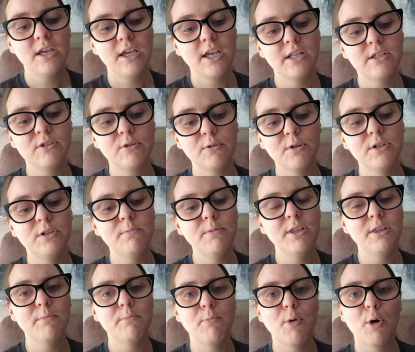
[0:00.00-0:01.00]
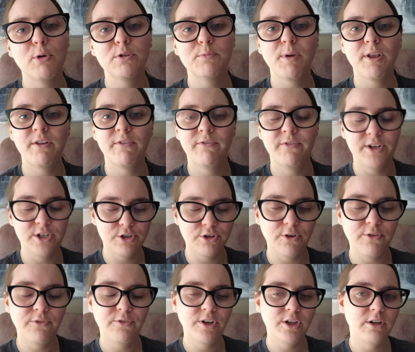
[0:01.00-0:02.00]
it's going to be the most
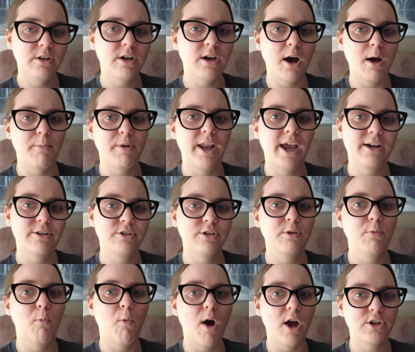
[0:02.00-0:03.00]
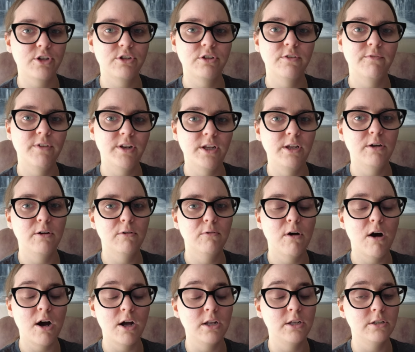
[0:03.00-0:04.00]
beneficial for you to come and actually watch the video
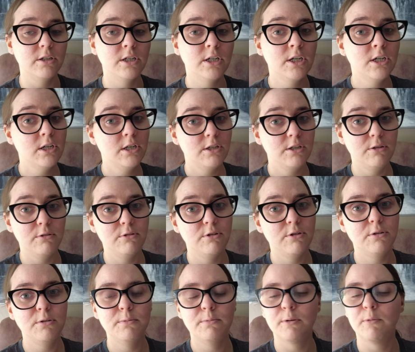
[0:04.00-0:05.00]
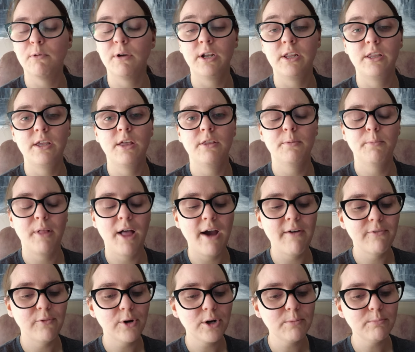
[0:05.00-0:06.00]
on YouTube or one of the other
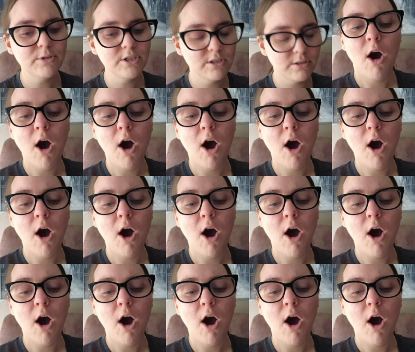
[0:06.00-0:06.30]
platforms.